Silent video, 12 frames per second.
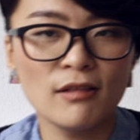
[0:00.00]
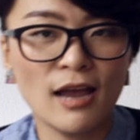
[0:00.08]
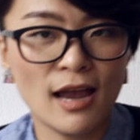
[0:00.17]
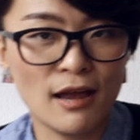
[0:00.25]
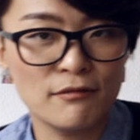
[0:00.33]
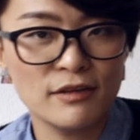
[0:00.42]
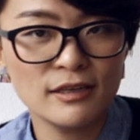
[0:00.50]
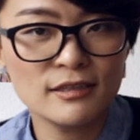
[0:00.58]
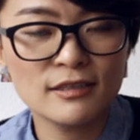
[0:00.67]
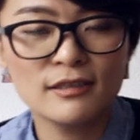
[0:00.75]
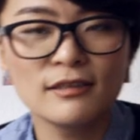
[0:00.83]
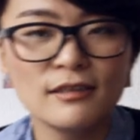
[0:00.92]
have
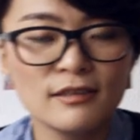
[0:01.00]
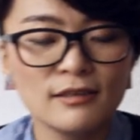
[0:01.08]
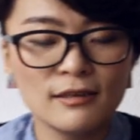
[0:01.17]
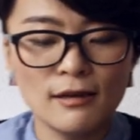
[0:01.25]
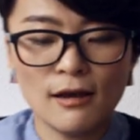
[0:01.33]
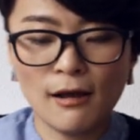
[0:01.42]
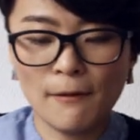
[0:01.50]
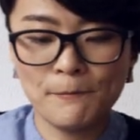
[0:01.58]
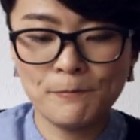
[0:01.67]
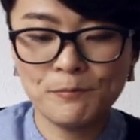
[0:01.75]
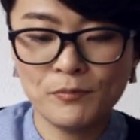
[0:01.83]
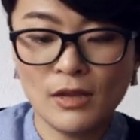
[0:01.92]
it.
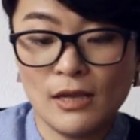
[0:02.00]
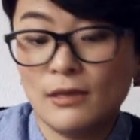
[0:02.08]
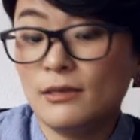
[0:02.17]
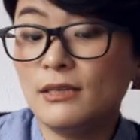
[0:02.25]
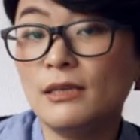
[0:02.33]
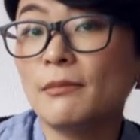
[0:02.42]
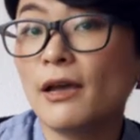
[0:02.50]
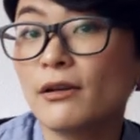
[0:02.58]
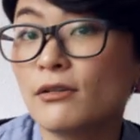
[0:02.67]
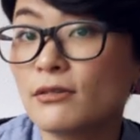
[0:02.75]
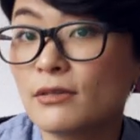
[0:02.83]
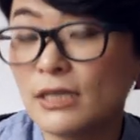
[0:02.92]
D
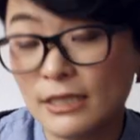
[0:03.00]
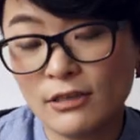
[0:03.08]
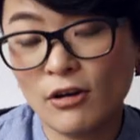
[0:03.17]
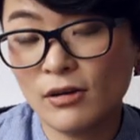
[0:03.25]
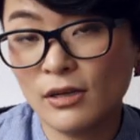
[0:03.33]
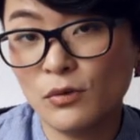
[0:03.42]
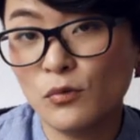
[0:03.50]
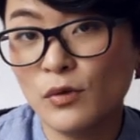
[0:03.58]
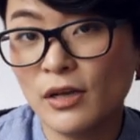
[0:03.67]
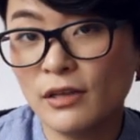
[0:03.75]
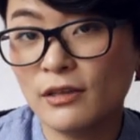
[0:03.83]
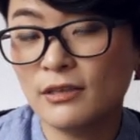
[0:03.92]
minor is starting
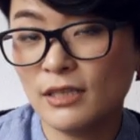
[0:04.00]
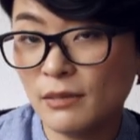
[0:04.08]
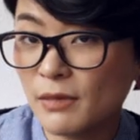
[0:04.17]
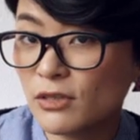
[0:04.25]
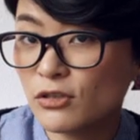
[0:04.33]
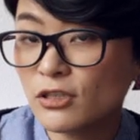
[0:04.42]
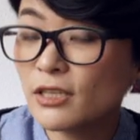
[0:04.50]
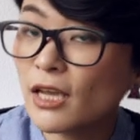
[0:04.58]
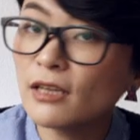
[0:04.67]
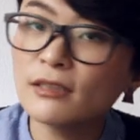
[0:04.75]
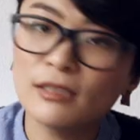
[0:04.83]
with the C major scale,